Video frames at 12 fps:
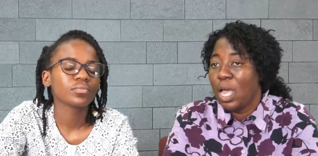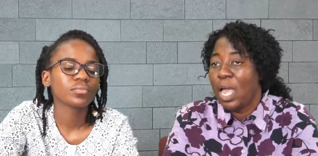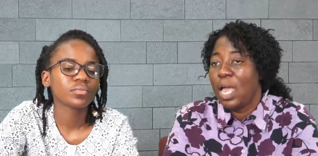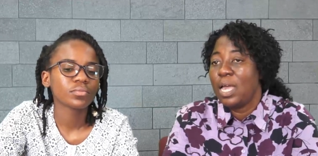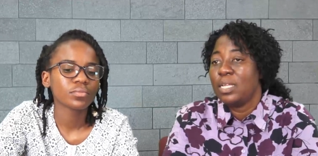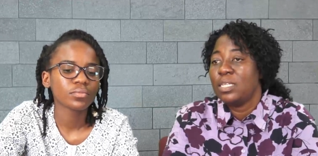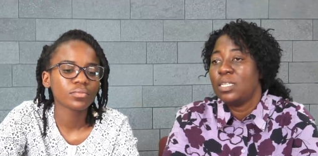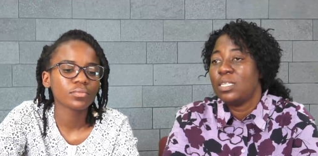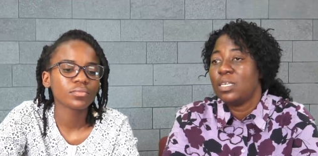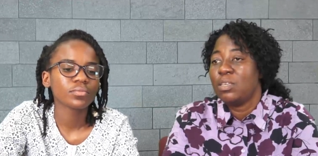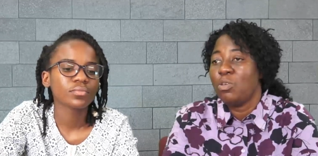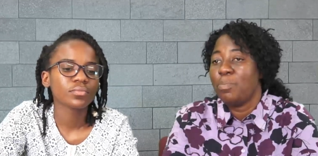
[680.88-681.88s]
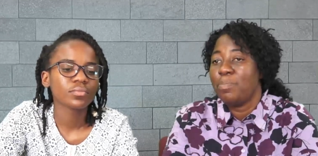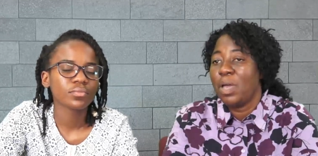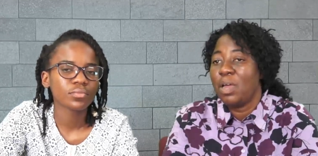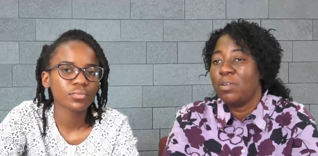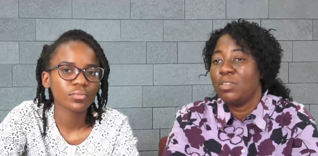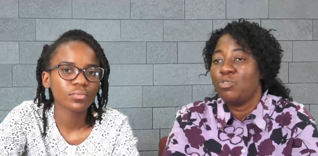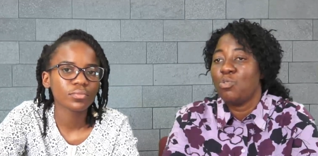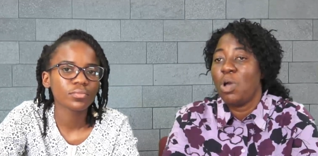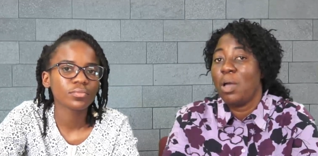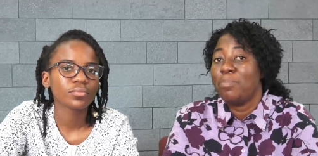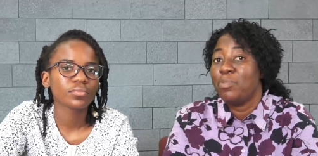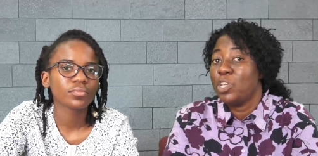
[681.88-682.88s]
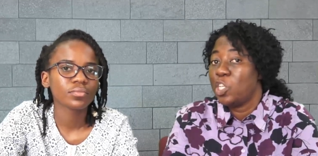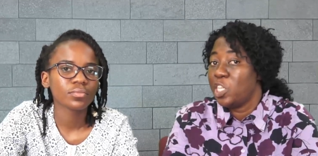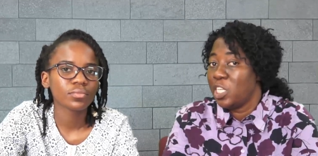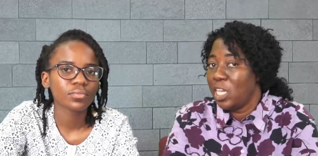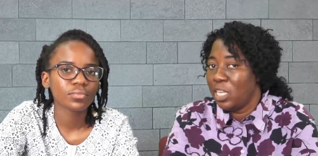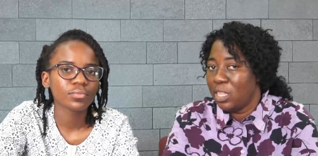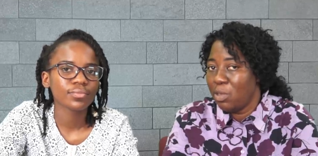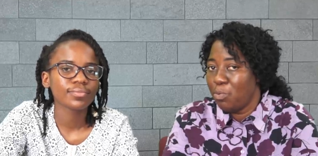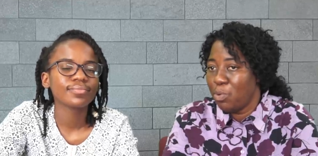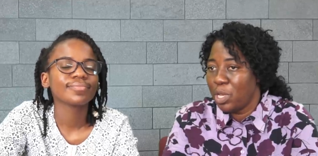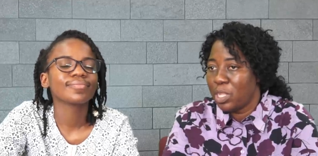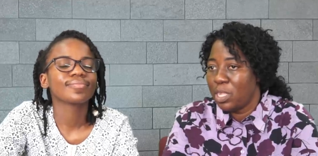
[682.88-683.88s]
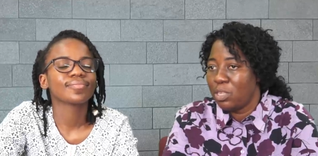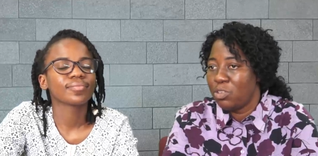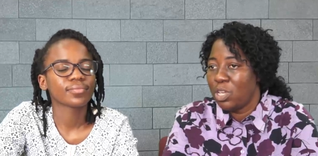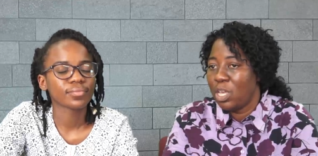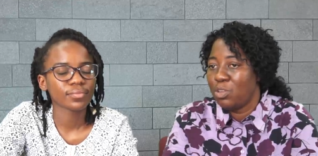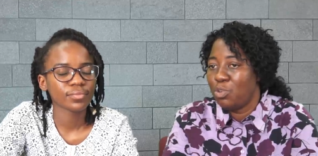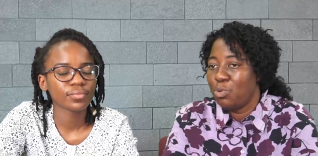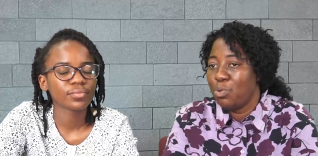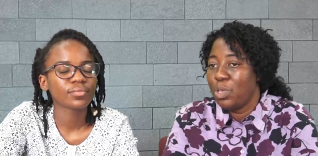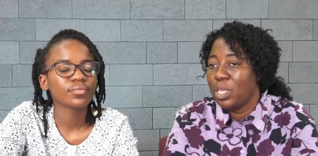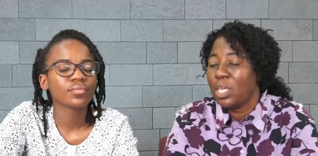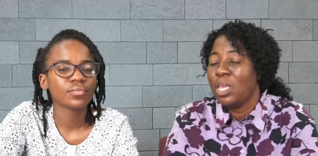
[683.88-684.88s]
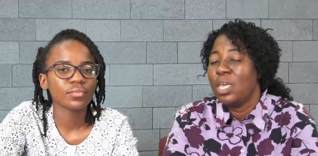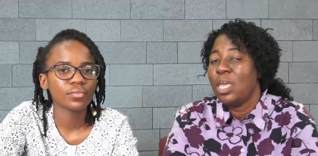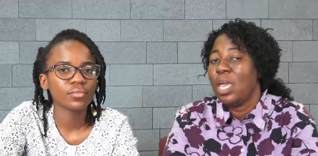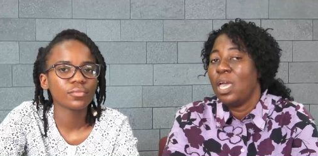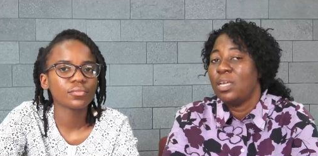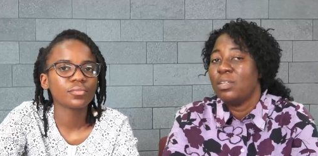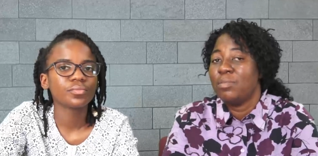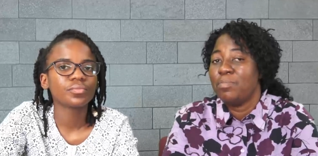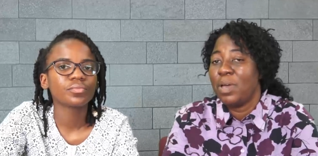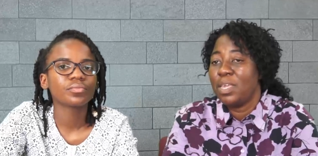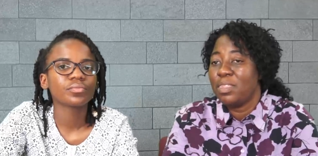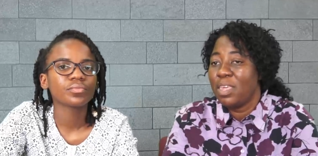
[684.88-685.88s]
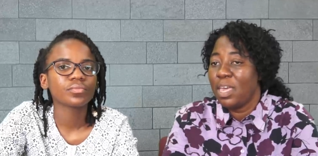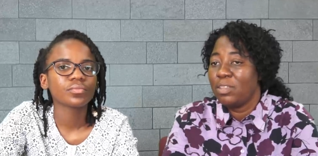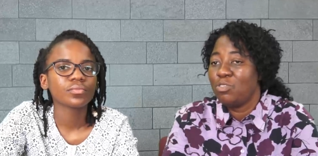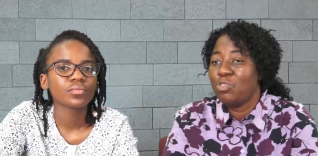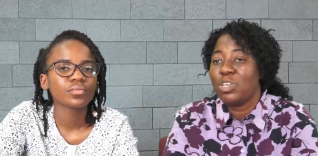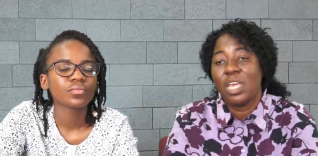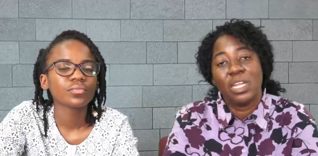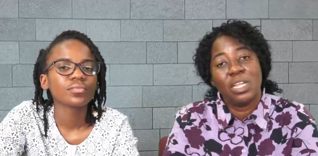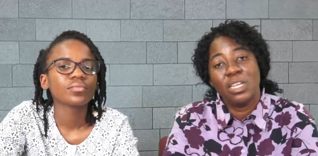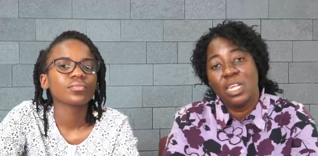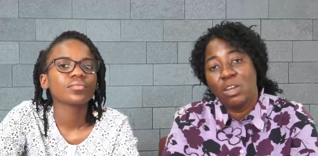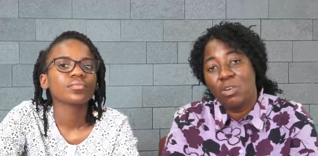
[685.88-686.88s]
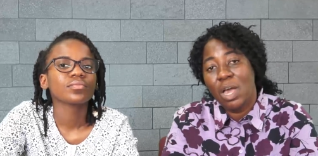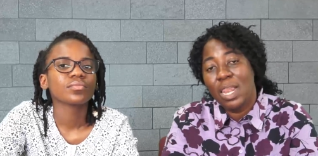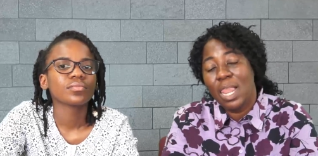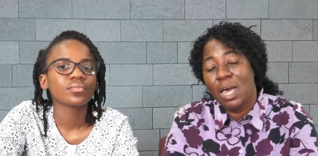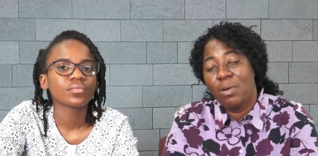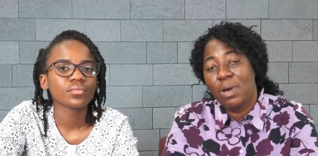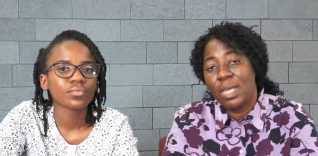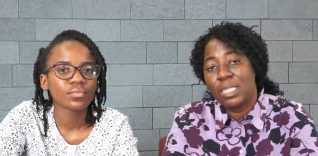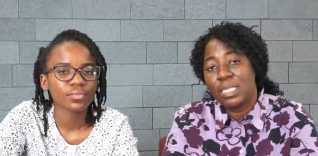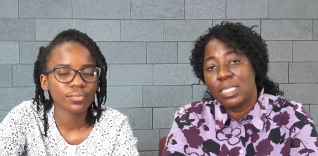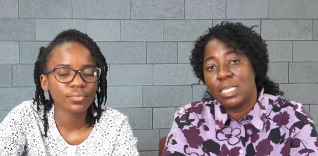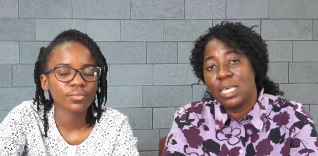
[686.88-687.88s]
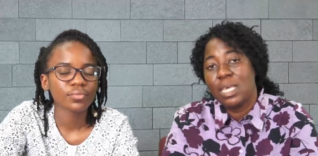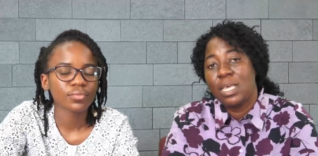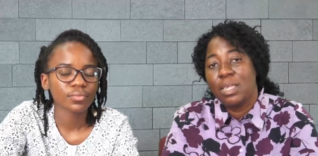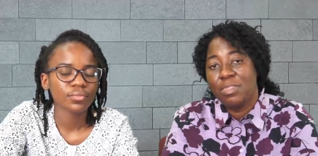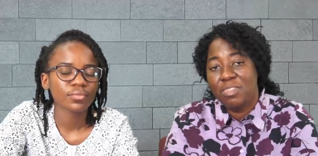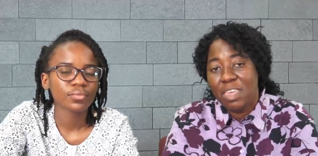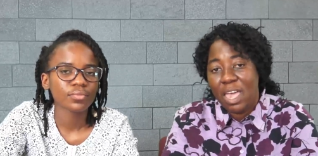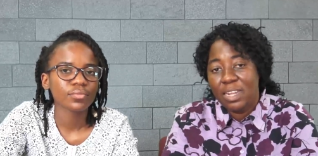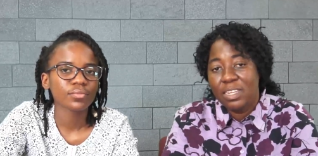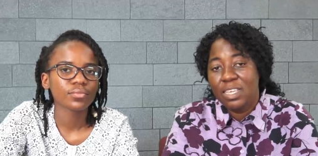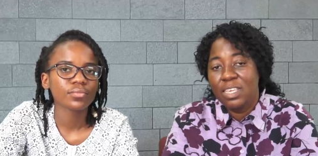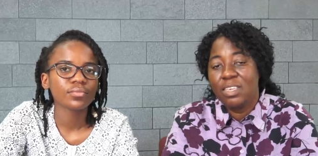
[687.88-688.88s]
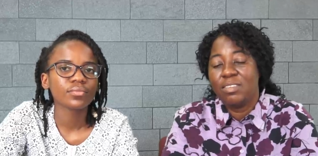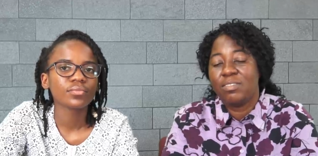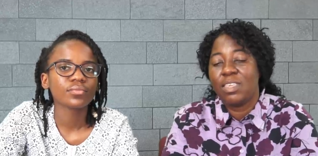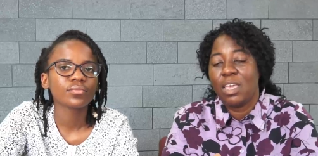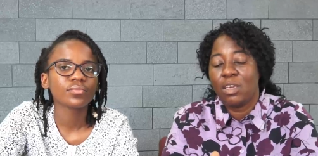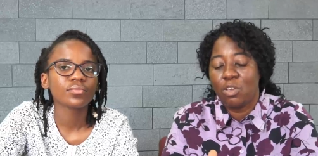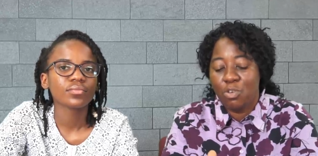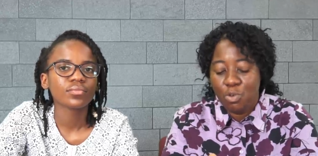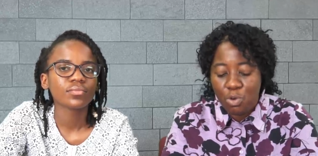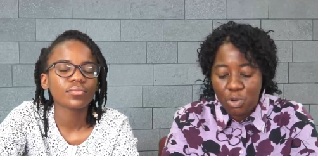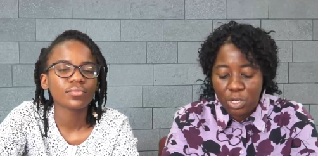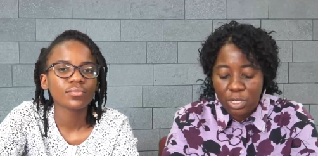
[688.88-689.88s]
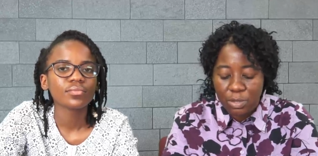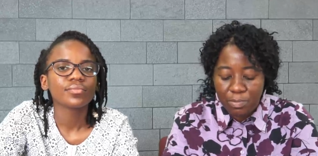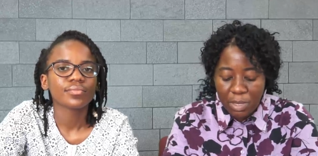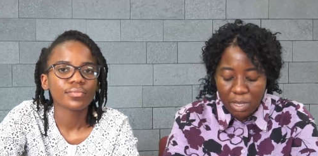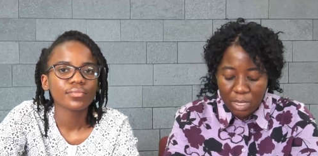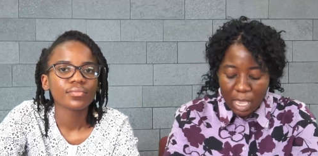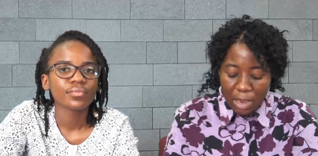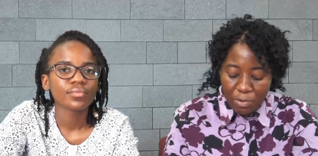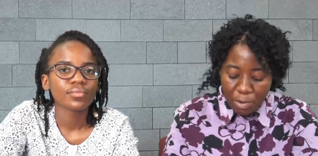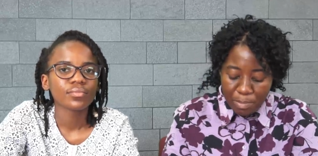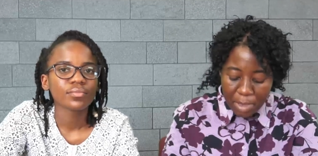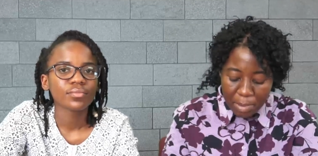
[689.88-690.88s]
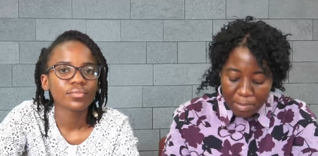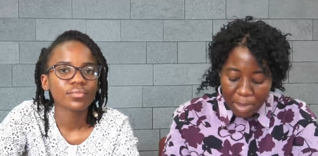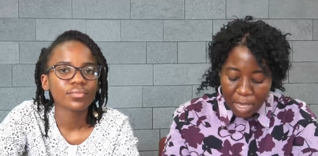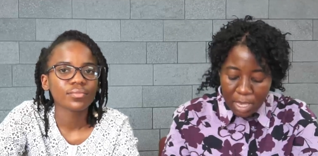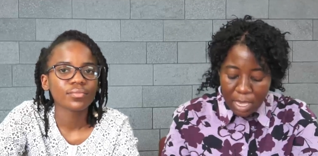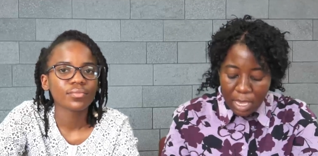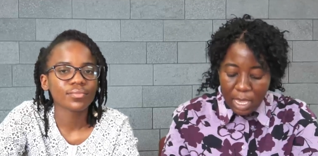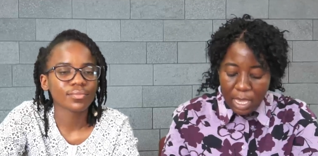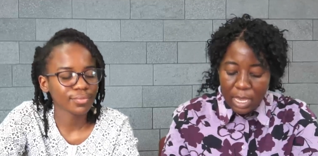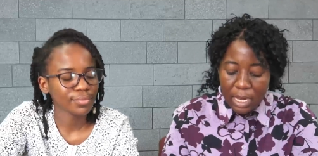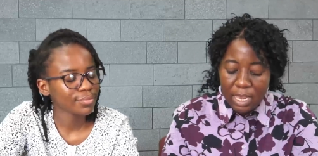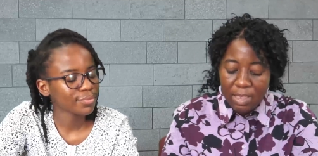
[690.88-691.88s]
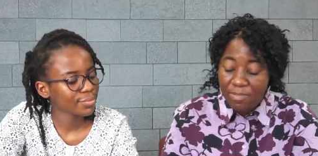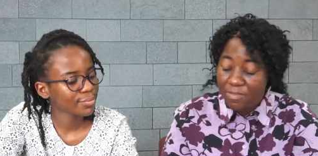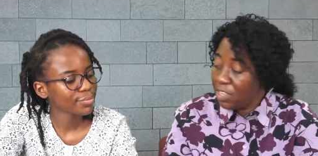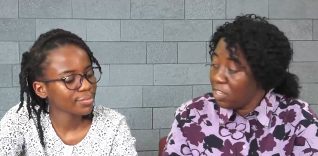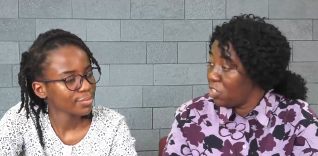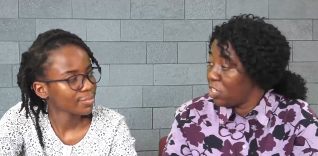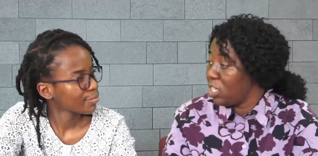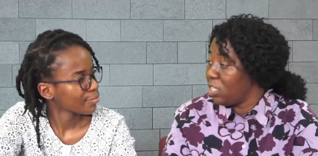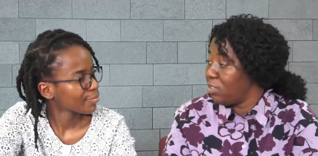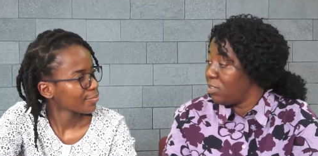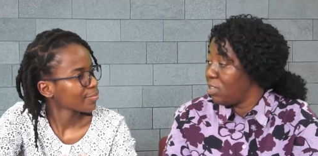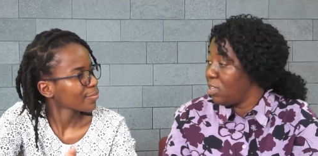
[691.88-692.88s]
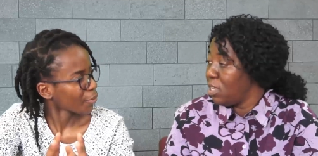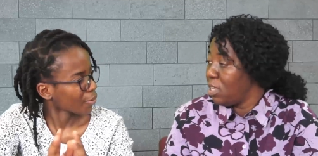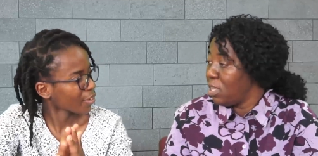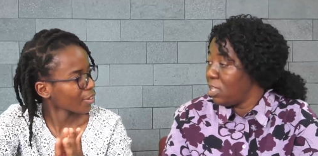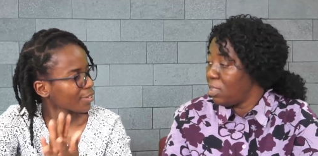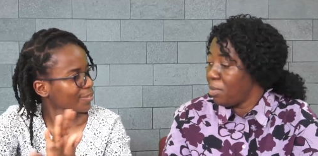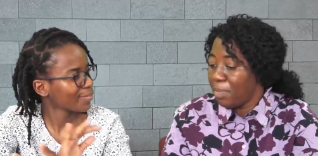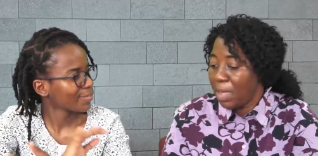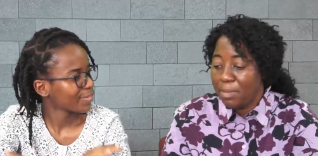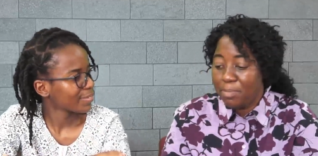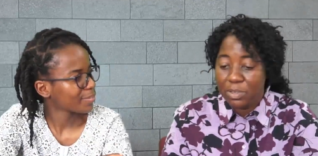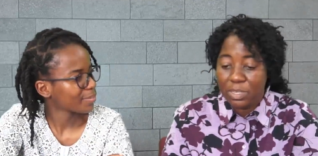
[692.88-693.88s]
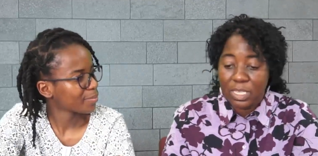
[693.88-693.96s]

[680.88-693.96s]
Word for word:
Speaker 1: and your parents will appreciate the work that you are doing. And by that, you get a little allowance. That is good because I remember in mm-hmm. Ephesians, okay. the Bible